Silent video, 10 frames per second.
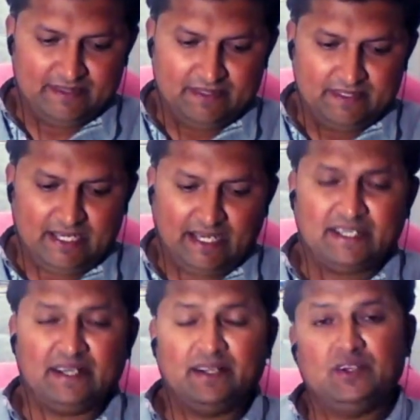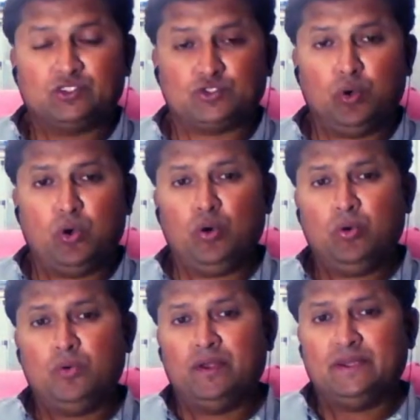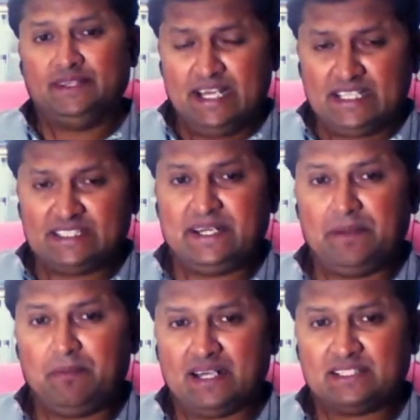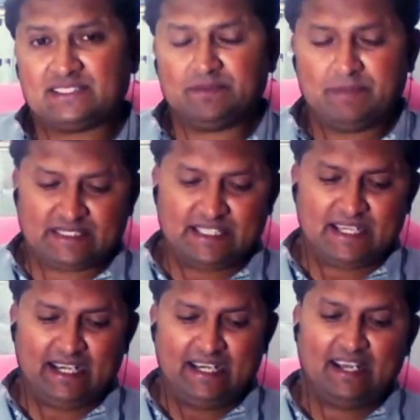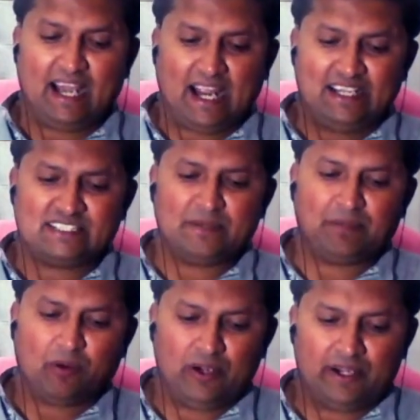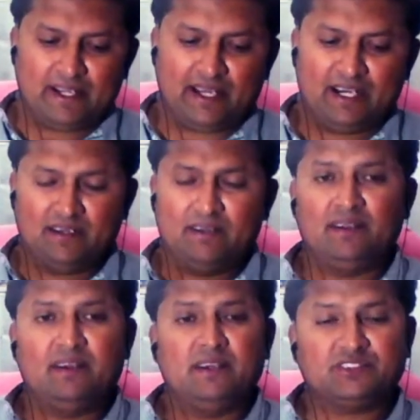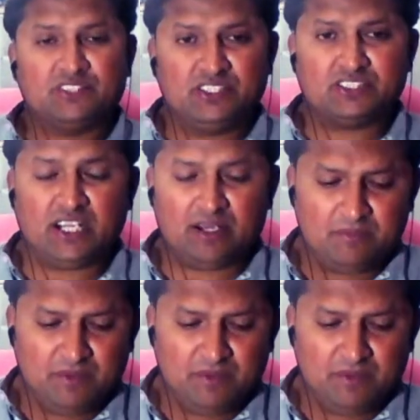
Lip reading: right? So these demands basically guides the political system